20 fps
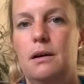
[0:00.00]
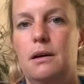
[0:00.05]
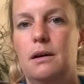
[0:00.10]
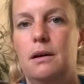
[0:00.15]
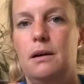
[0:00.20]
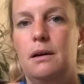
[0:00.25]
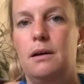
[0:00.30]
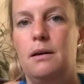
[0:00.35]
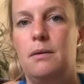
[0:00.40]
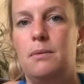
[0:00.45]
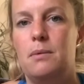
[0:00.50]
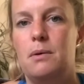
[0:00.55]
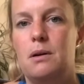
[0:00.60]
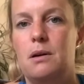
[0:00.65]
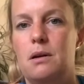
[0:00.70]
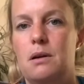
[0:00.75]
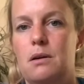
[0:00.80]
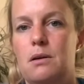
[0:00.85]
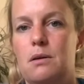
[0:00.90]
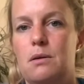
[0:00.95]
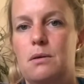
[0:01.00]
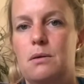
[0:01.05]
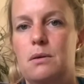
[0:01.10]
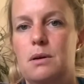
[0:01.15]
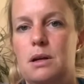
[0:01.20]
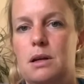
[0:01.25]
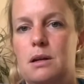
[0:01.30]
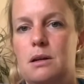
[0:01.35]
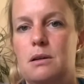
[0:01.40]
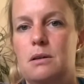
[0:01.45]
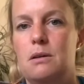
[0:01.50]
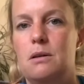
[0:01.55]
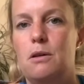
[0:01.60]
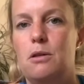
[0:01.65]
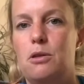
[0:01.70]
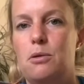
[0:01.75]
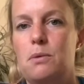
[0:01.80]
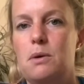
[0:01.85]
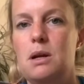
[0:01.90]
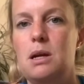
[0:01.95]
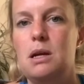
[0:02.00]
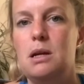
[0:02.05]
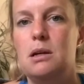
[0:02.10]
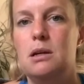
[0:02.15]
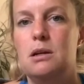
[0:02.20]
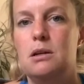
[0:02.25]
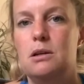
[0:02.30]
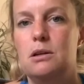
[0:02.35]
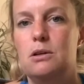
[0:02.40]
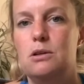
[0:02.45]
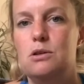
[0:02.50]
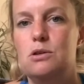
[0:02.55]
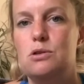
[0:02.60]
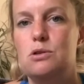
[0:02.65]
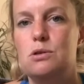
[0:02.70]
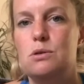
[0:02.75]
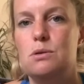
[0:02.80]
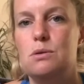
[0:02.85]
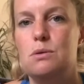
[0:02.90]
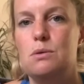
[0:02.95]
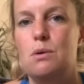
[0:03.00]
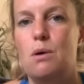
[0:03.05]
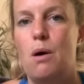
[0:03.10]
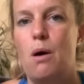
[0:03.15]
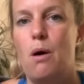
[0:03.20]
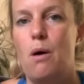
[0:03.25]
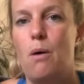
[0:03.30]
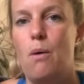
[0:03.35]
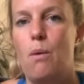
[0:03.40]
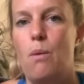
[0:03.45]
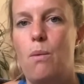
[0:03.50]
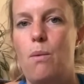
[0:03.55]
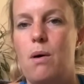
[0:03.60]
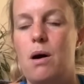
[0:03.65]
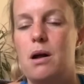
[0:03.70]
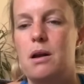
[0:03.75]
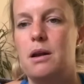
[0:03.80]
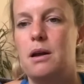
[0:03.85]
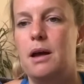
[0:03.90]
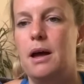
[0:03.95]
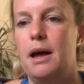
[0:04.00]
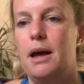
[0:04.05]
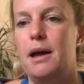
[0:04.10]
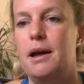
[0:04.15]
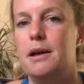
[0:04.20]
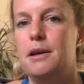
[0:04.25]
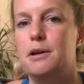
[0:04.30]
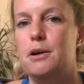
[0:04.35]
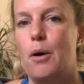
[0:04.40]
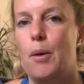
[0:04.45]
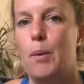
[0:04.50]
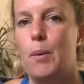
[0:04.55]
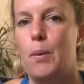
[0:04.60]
And we're going to go in 3, 2, 1, and go.